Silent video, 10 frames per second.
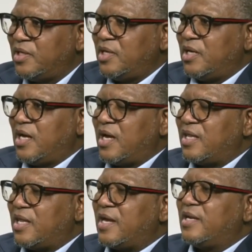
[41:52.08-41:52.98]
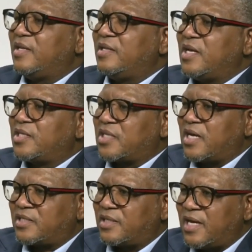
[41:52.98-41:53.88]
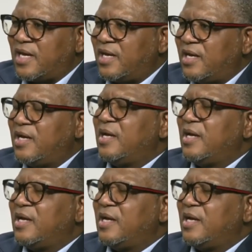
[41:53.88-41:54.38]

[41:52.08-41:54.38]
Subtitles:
And then they sat there,